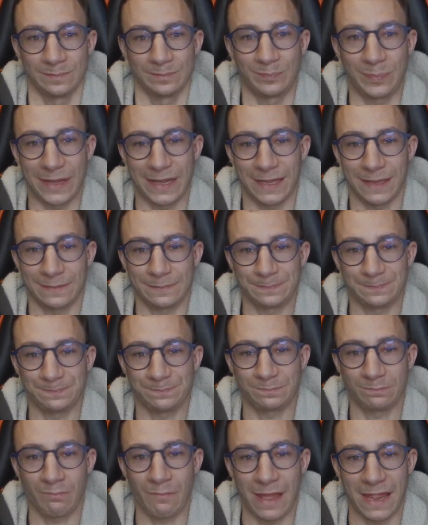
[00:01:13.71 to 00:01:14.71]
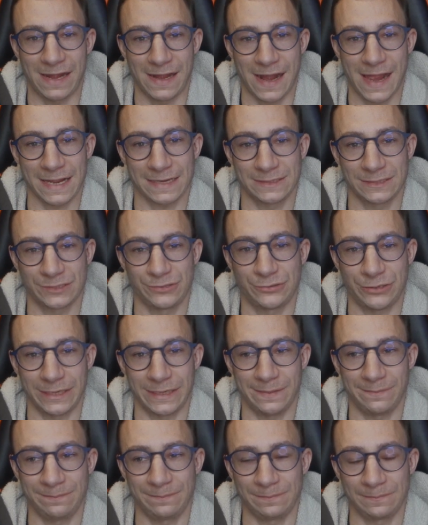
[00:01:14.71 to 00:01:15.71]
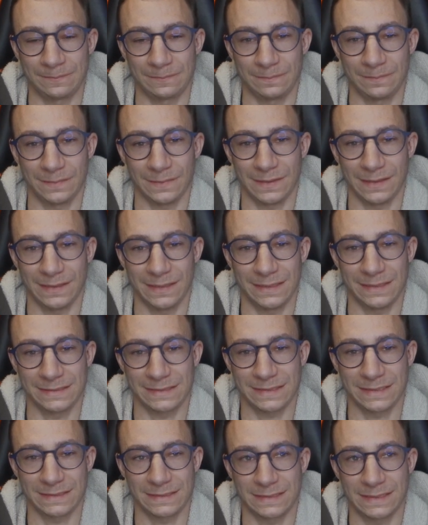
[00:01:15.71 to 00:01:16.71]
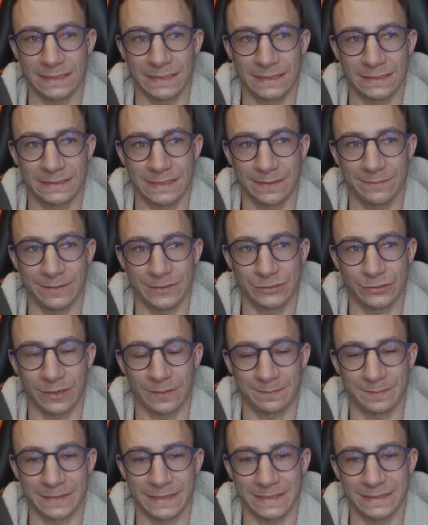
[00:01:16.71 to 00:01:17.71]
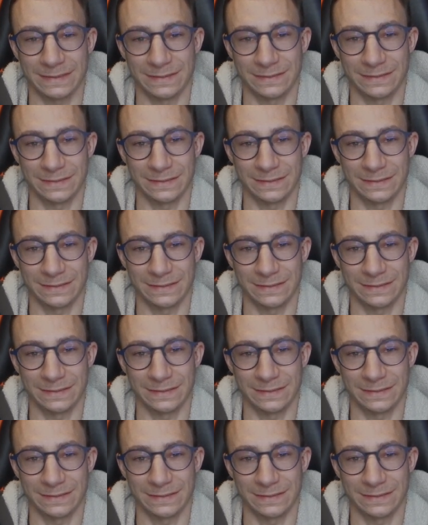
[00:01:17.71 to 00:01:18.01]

But my next dream is to see Timmy Trumpet